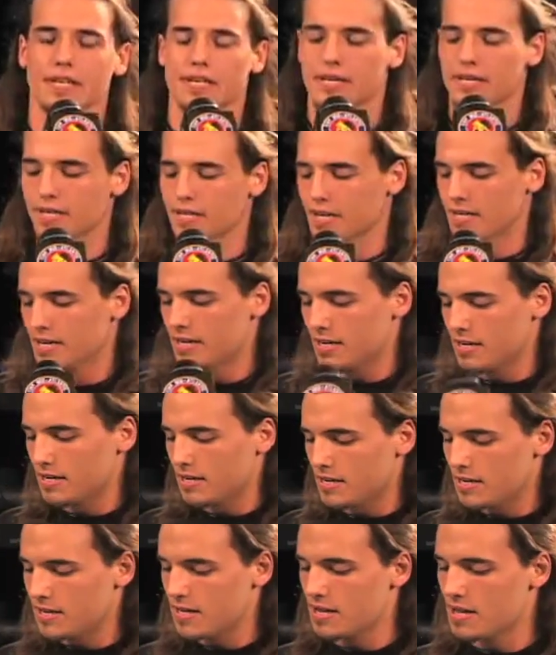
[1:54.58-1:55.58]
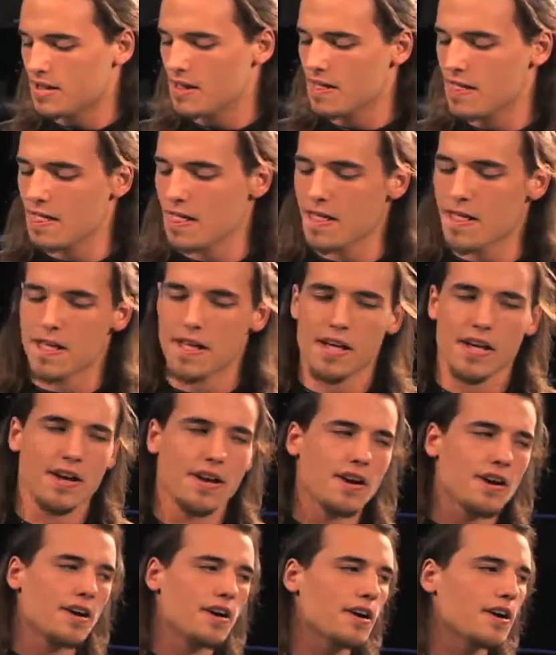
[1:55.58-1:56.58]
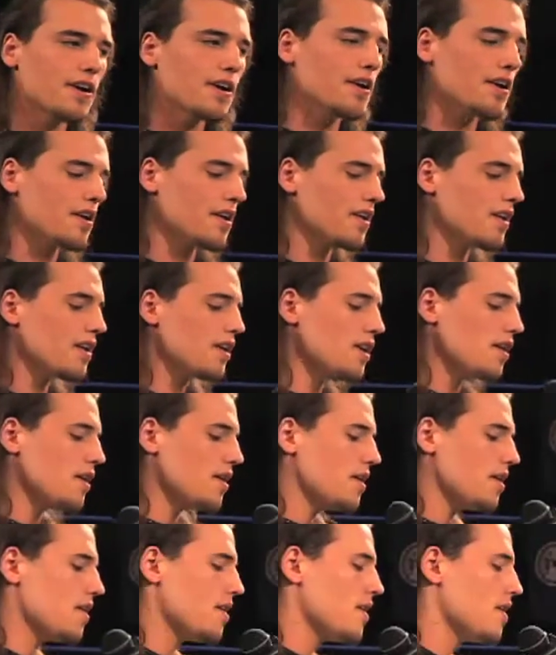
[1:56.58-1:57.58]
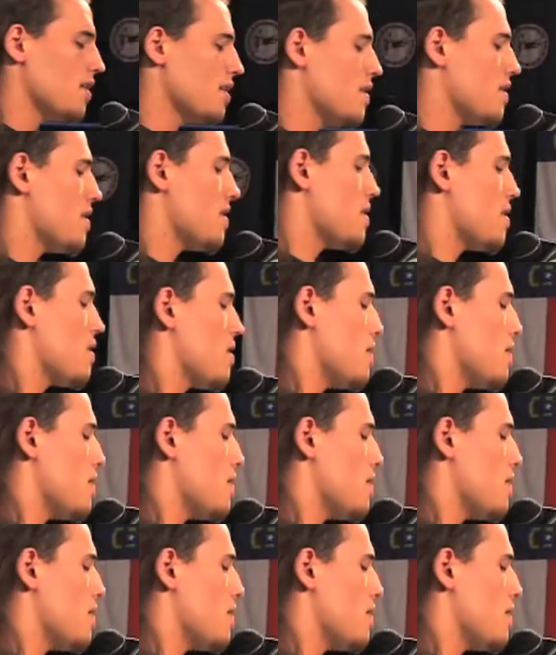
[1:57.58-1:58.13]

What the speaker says: Nothing is said.